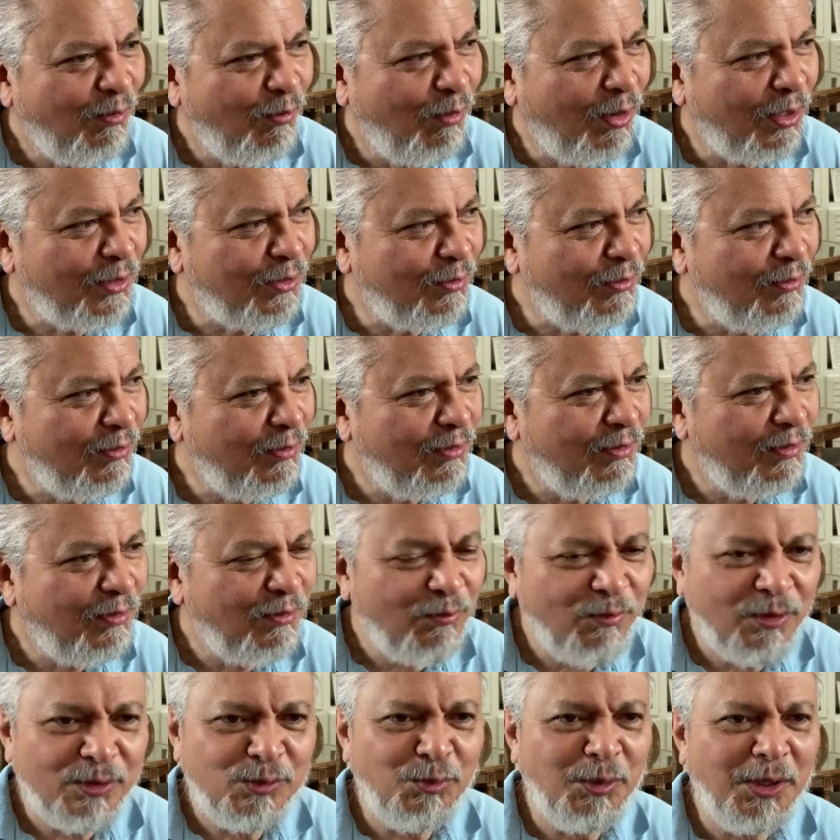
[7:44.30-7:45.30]
what,
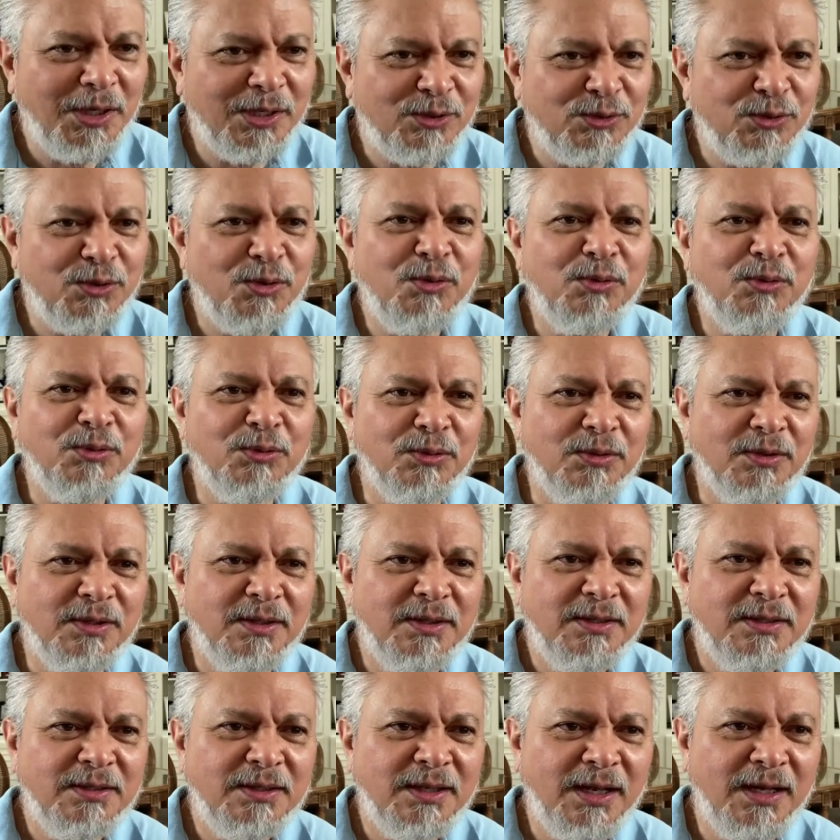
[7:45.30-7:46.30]
what we are told
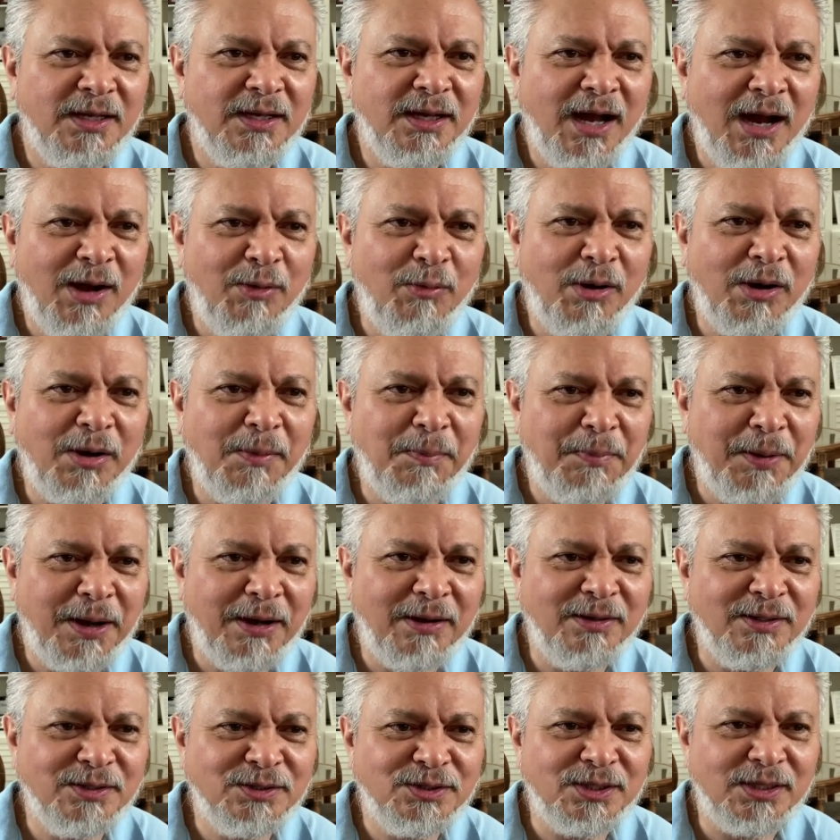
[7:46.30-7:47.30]
and how our
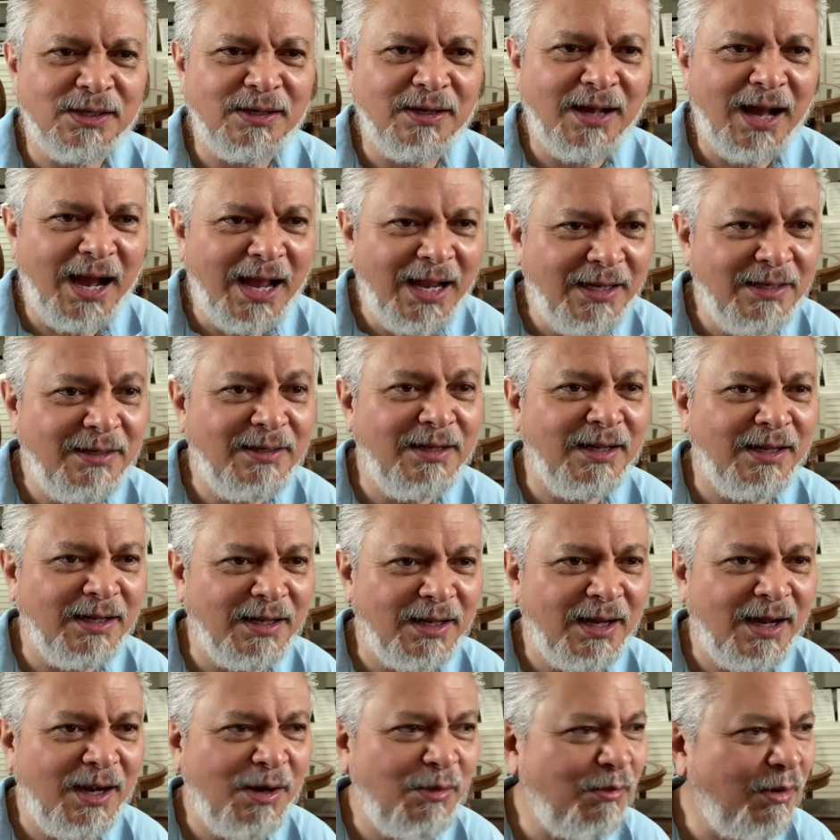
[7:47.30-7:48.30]
parents are
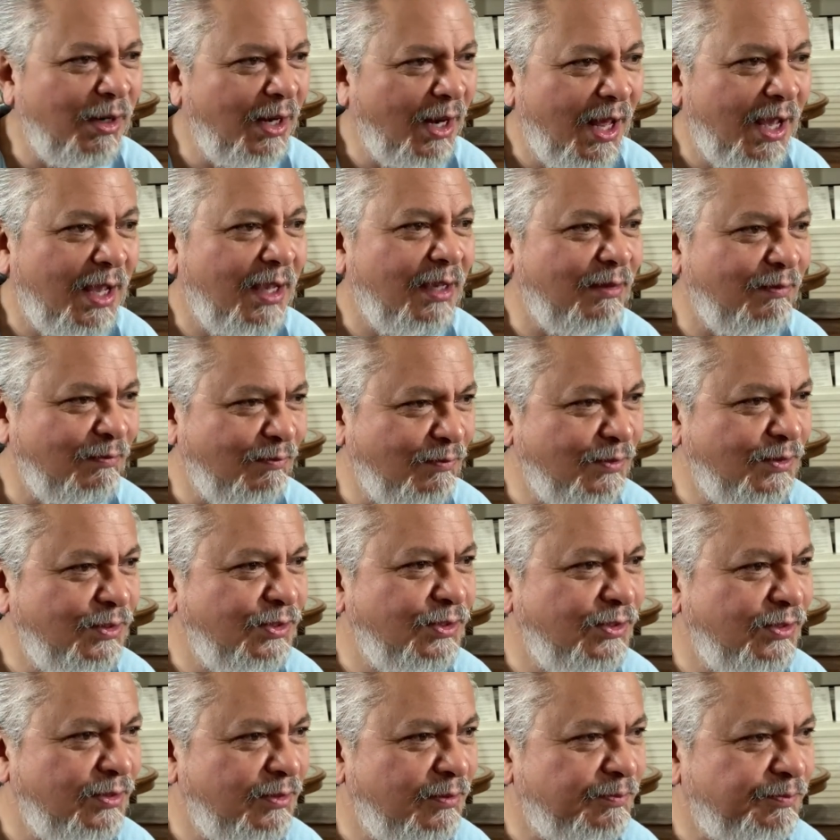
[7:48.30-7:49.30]
guiding our
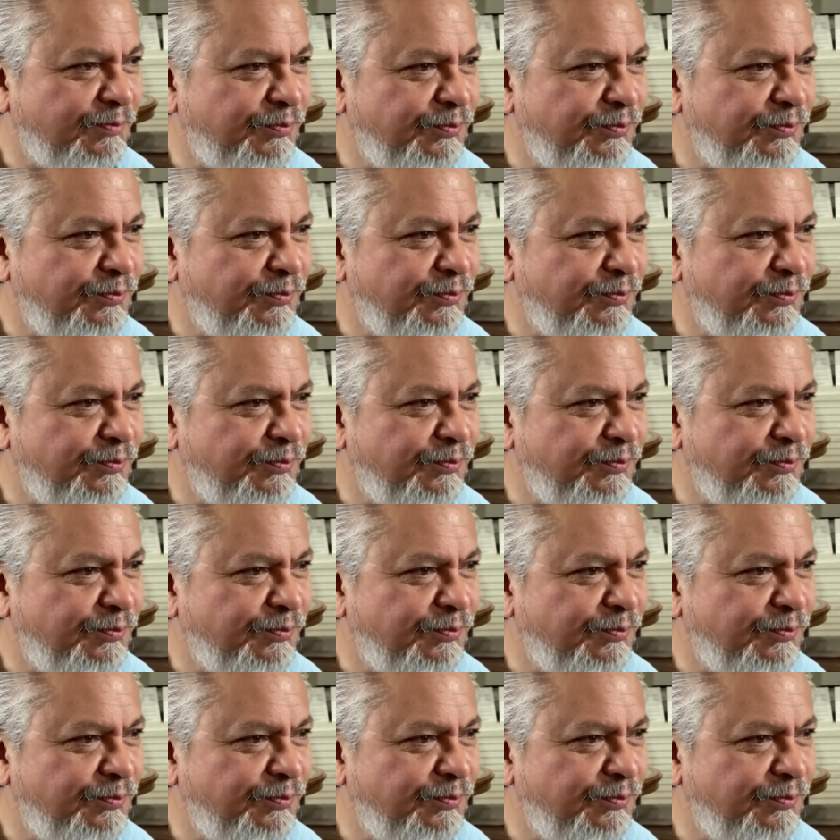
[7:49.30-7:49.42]
lives.